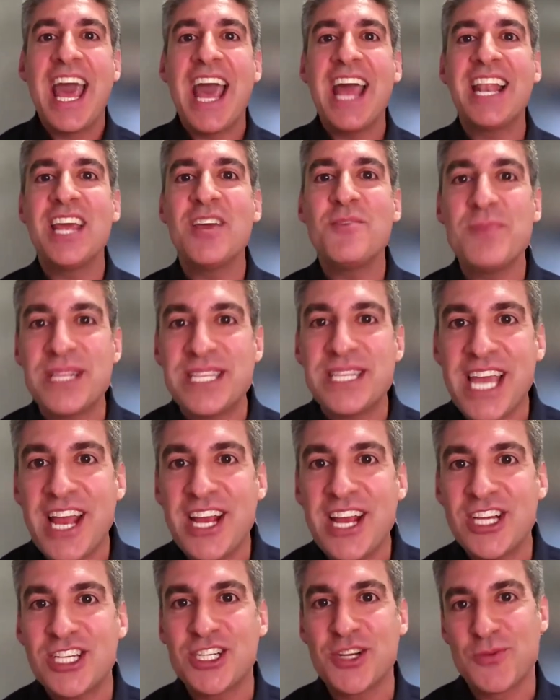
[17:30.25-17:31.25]
And
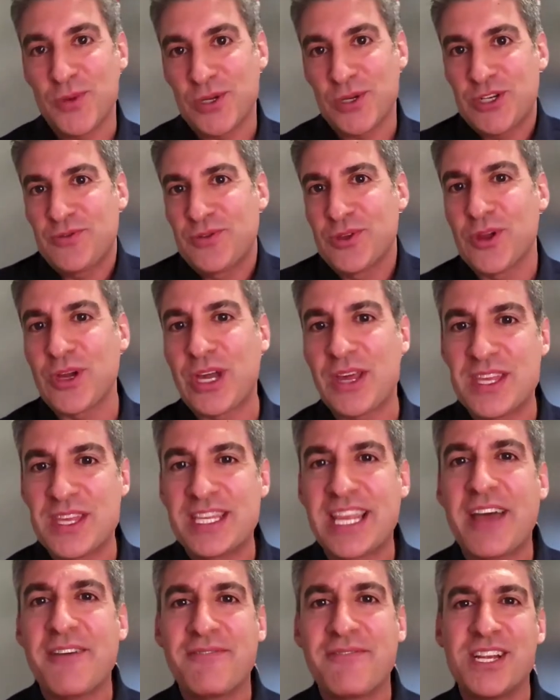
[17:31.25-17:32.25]
imitation, which if you look at
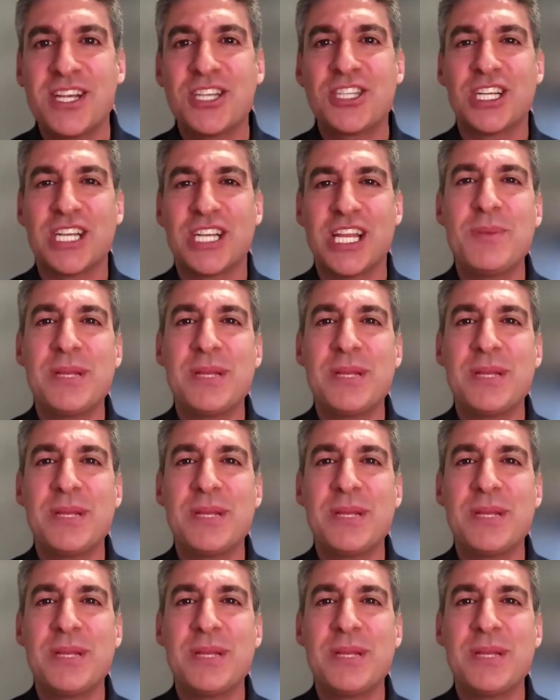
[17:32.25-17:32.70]
the definition,